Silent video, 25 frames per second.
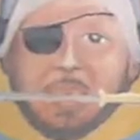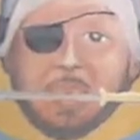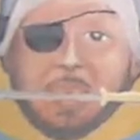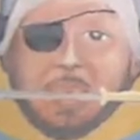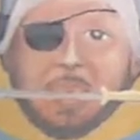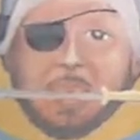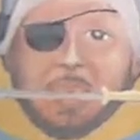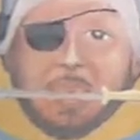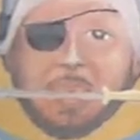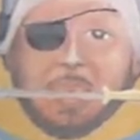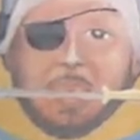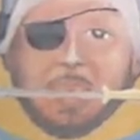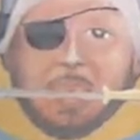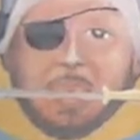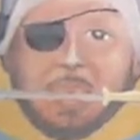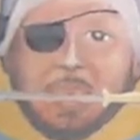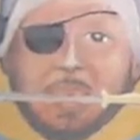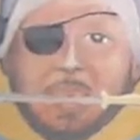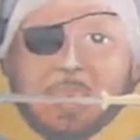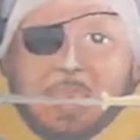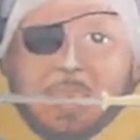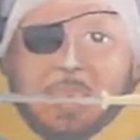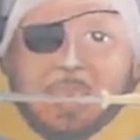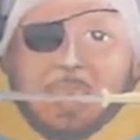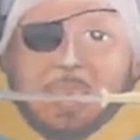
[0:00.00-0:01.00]

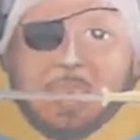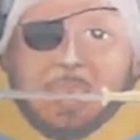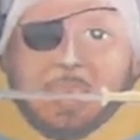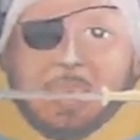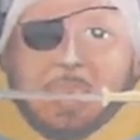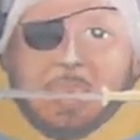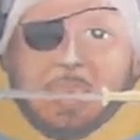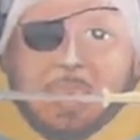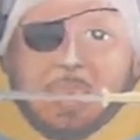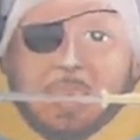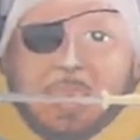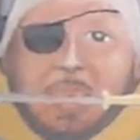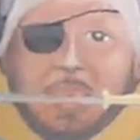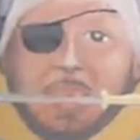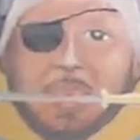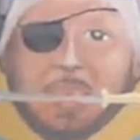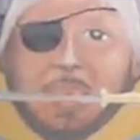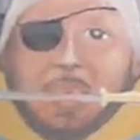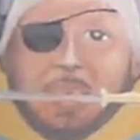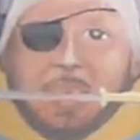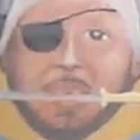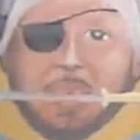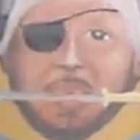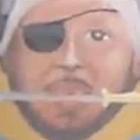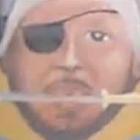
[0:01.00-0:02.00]

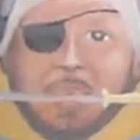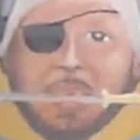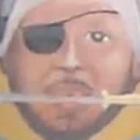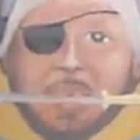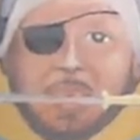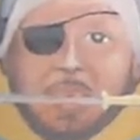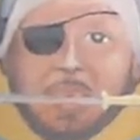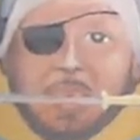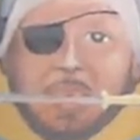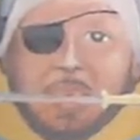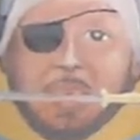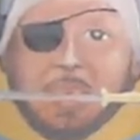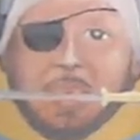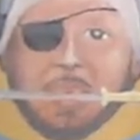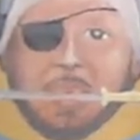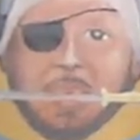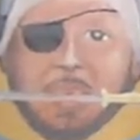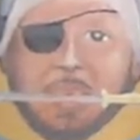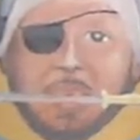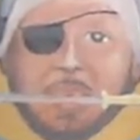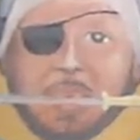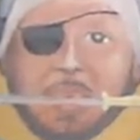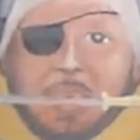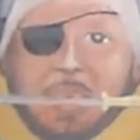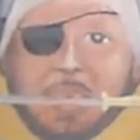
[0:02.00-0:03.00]

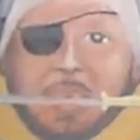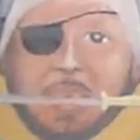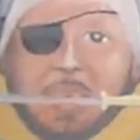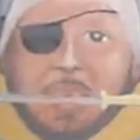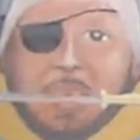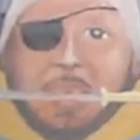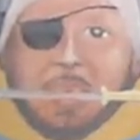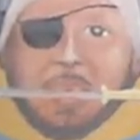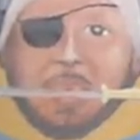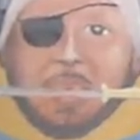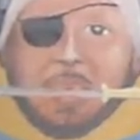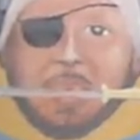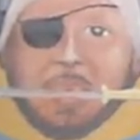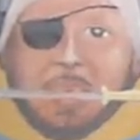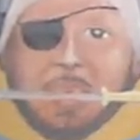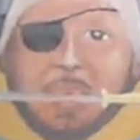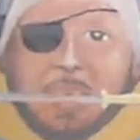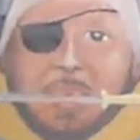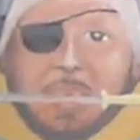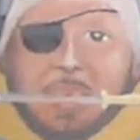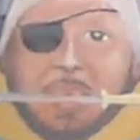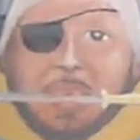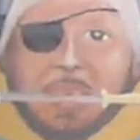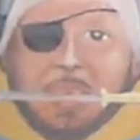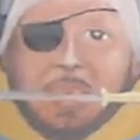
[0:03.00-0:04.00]

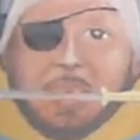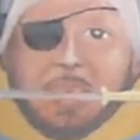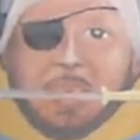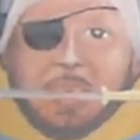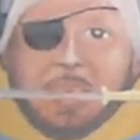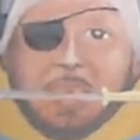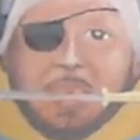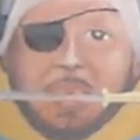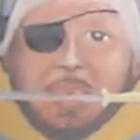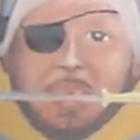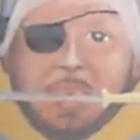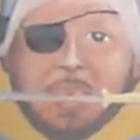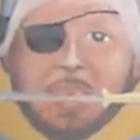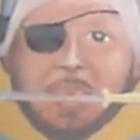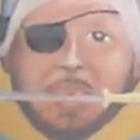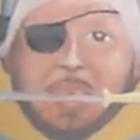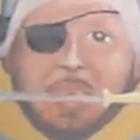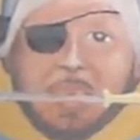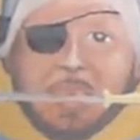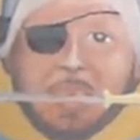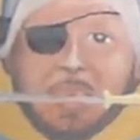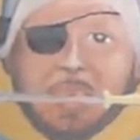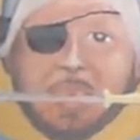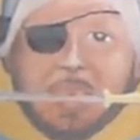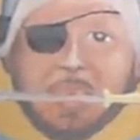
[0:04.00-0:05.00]

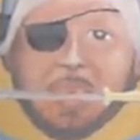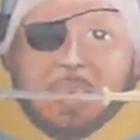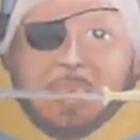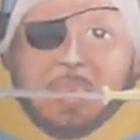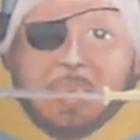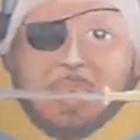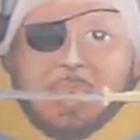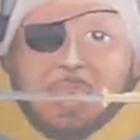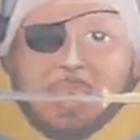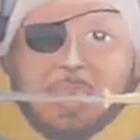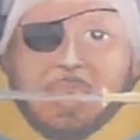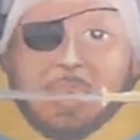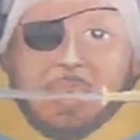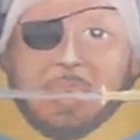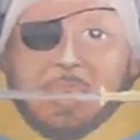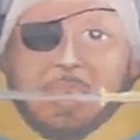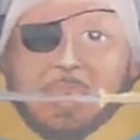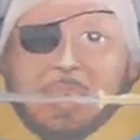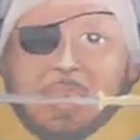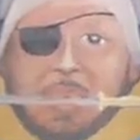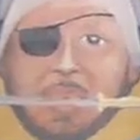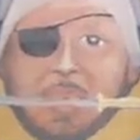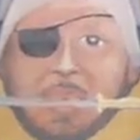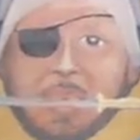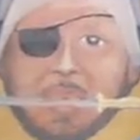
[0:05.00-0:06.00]

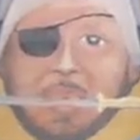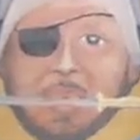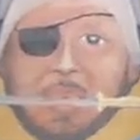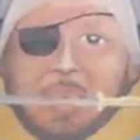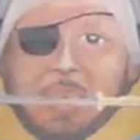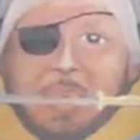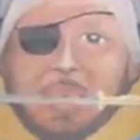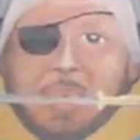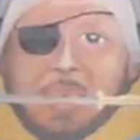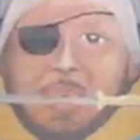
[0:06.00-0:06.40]
This person isn't speaking.